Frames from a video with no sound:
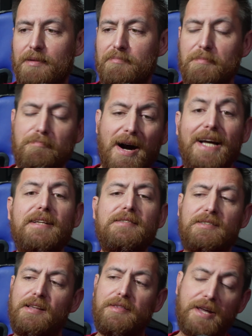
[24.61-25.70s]
But
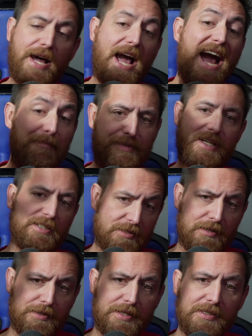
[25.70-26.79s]
minus the haptics
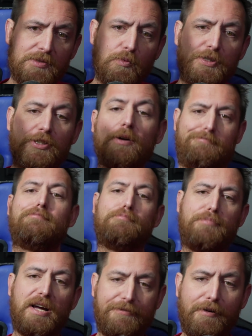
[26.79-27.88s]
on this, which are
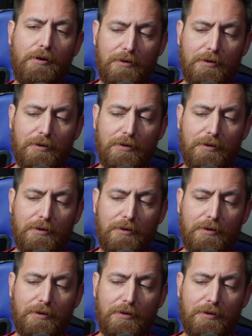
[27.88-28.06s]
by far